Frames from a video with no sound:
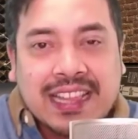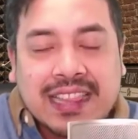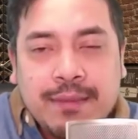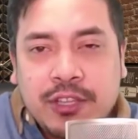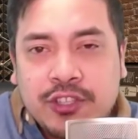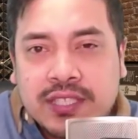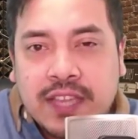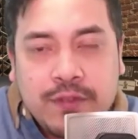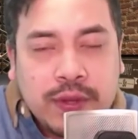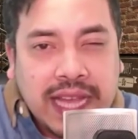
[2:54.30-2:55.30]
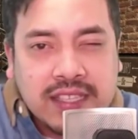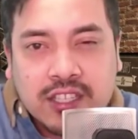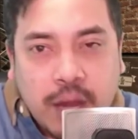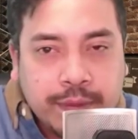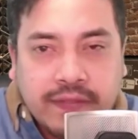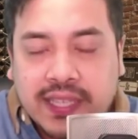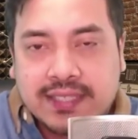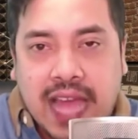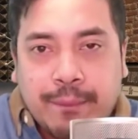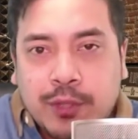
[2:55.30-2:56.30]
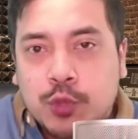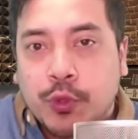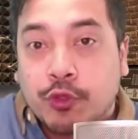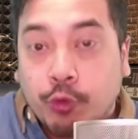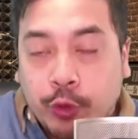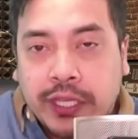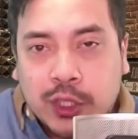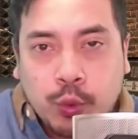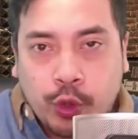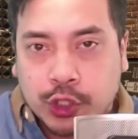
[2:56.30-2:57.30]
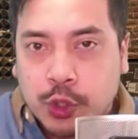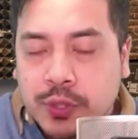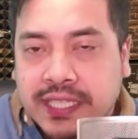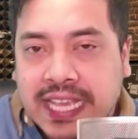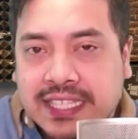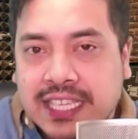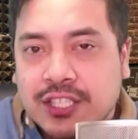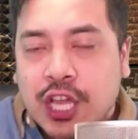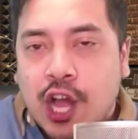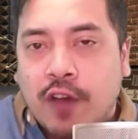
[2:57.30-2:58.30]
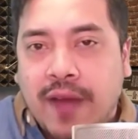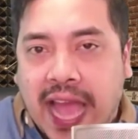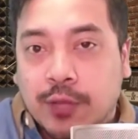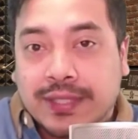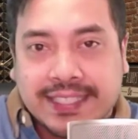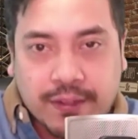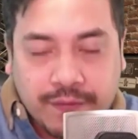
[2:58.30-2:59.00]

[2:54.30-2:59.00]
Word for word: Let me just give you guys a couple of examples with real world use cases of IoT